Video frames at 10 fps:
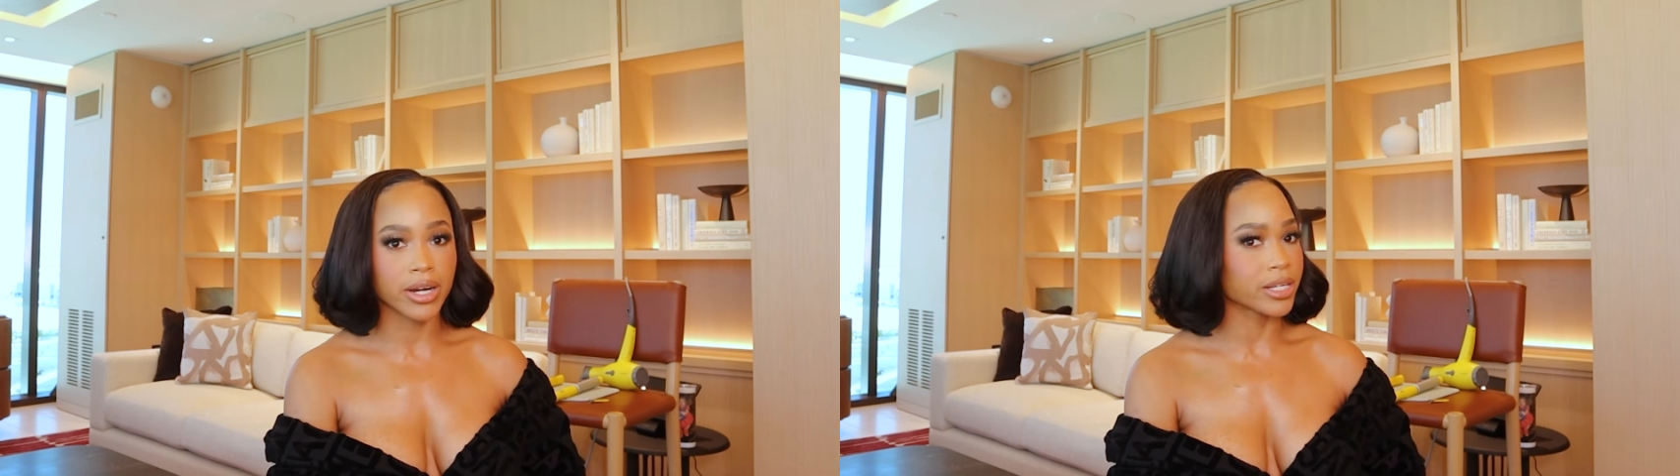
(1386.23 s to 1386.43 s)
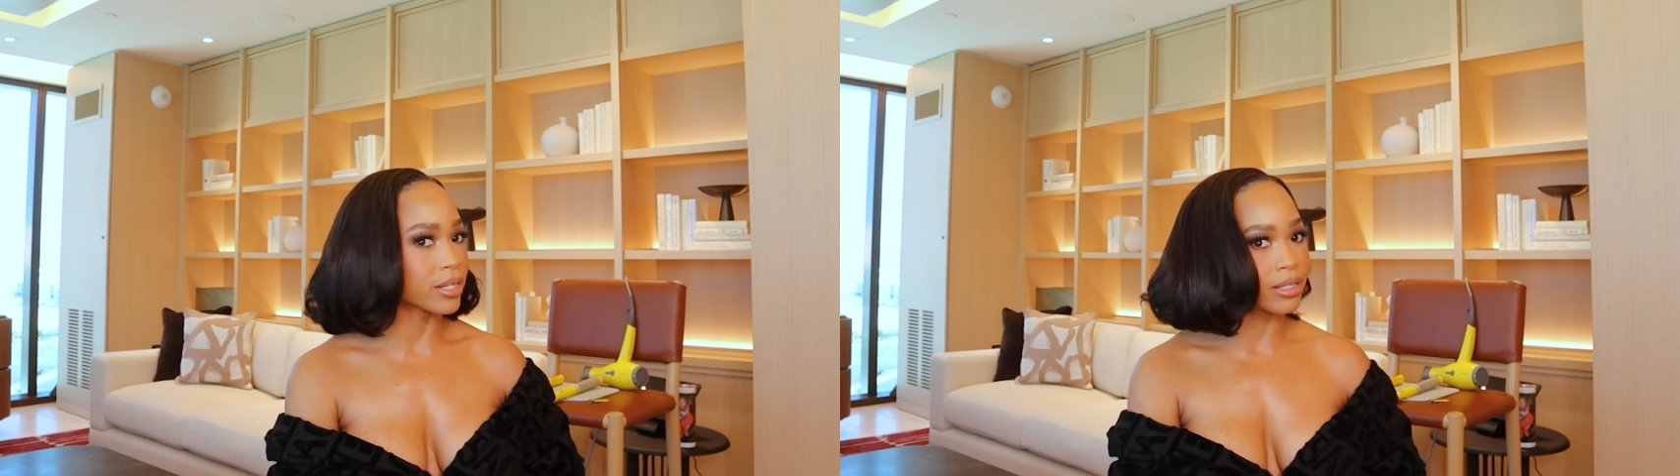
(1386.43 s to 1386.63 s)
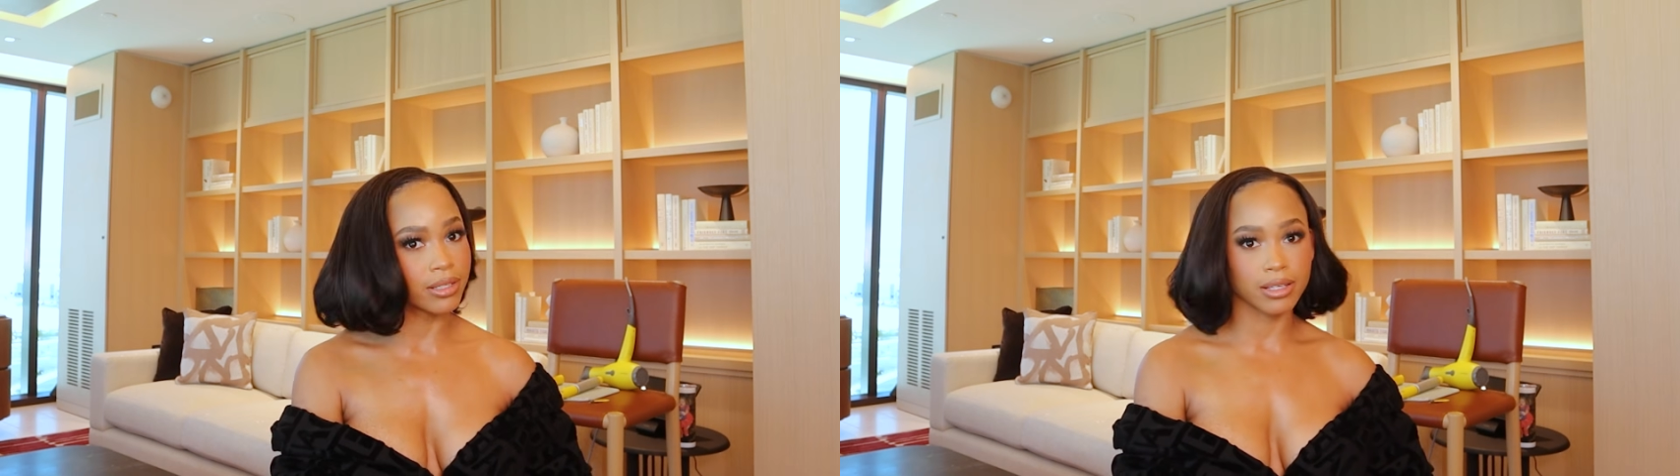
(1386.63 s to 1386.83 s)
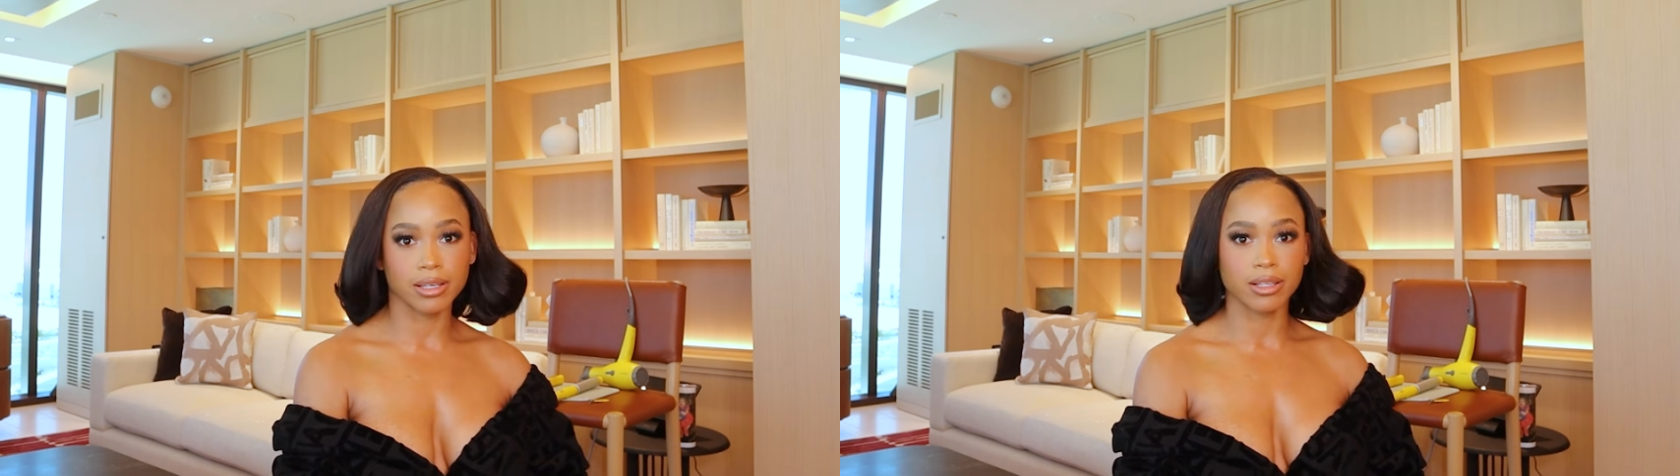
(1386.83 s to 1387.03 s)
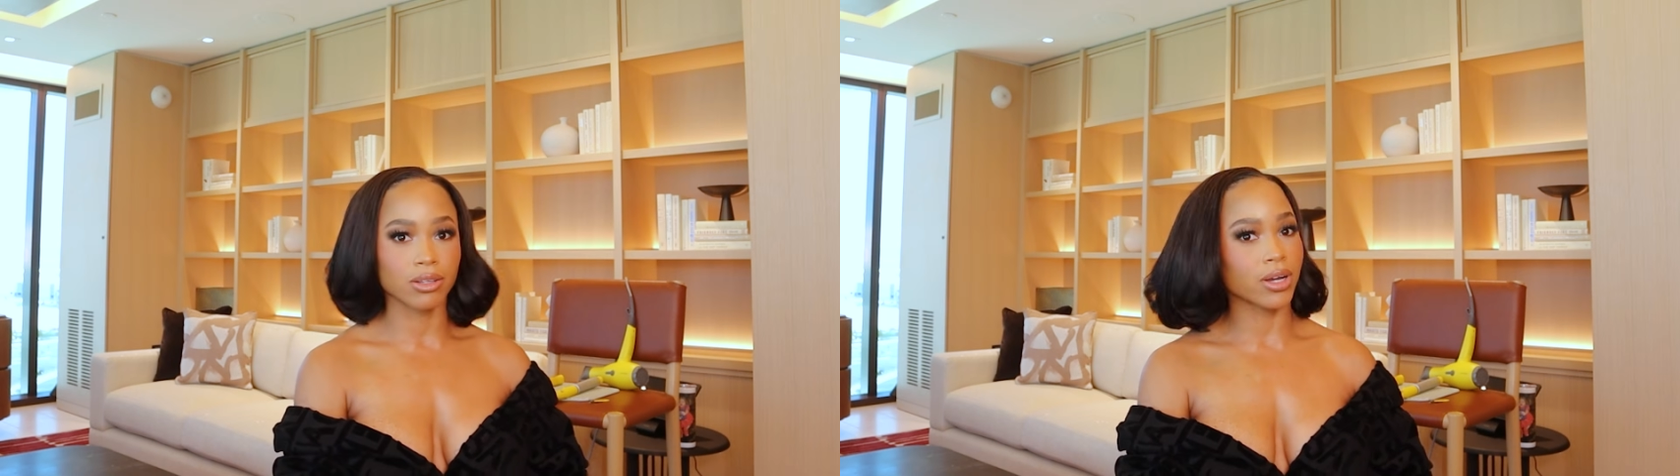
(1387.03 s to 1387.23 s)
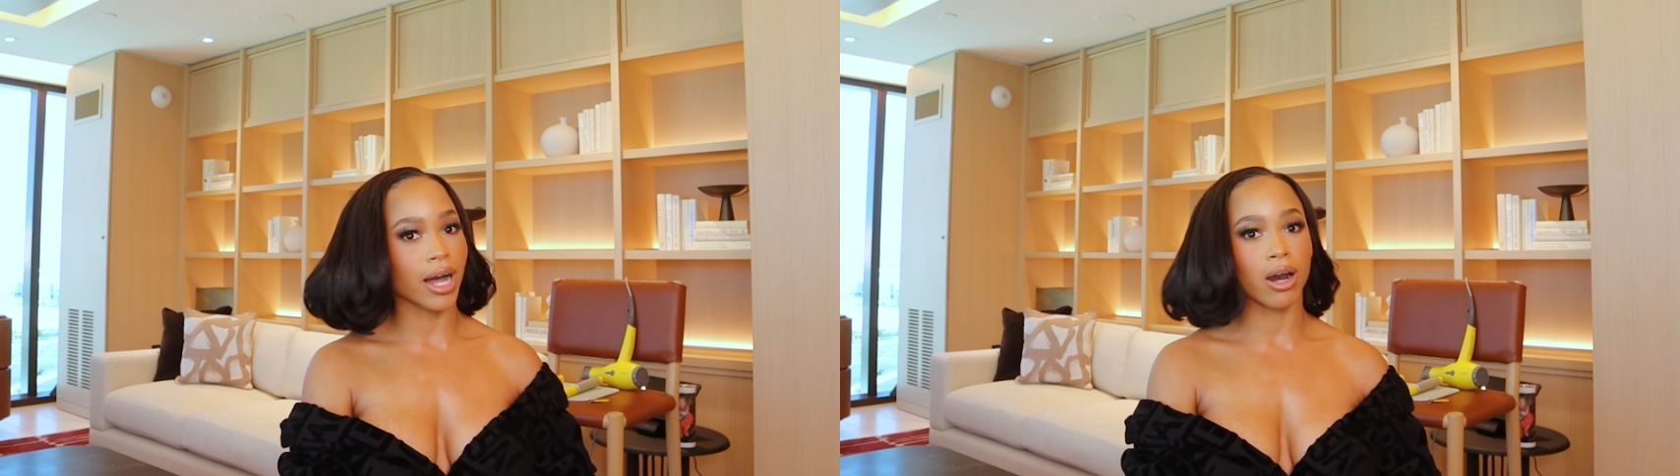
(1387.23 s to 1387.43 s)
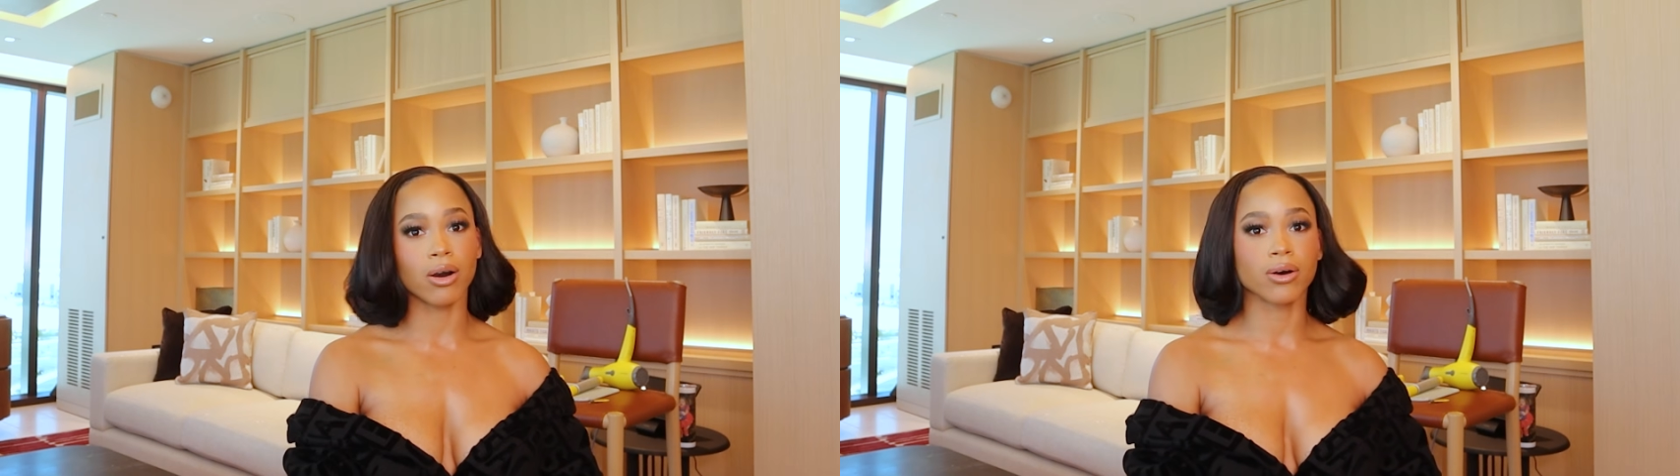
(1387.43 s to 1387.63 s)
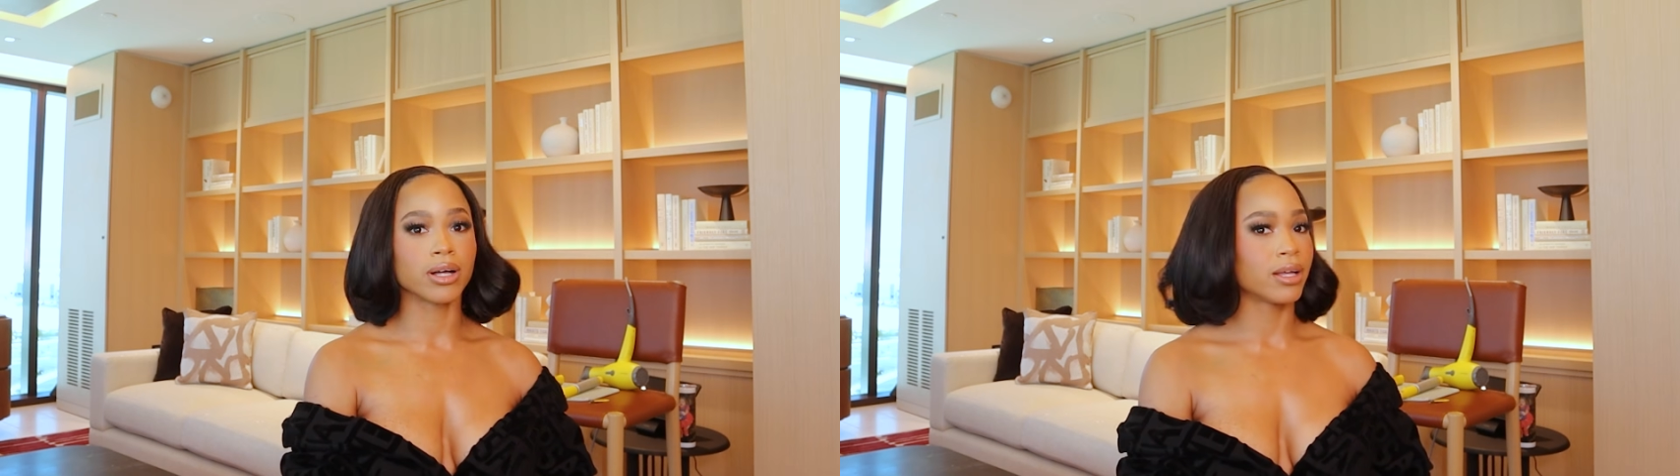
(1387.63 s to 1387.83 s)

and look how